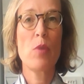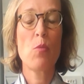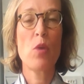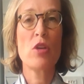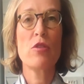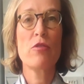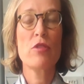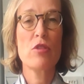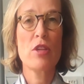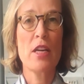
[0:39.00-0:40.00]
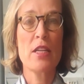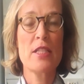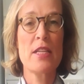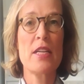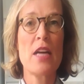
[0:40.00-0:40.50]
want to sort of
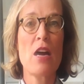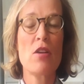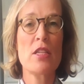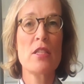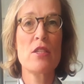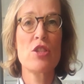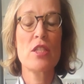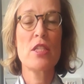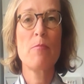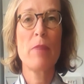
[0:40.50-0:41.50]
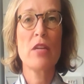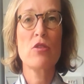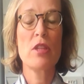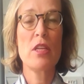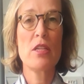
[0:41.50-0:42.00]
understand how it doesn't just impact on
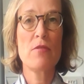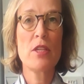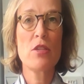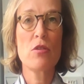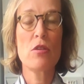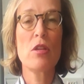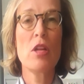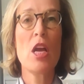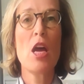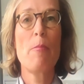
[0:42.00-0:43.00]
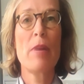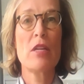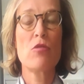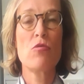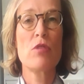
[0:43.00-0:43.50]
the individual, but
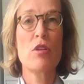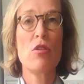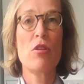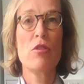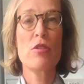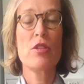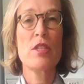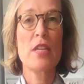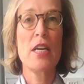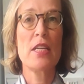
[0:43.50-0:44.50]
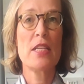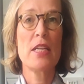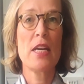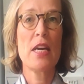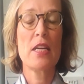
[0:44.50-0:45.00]
also on
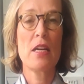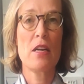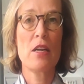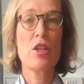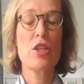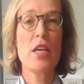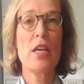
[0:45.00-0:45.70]
society at large.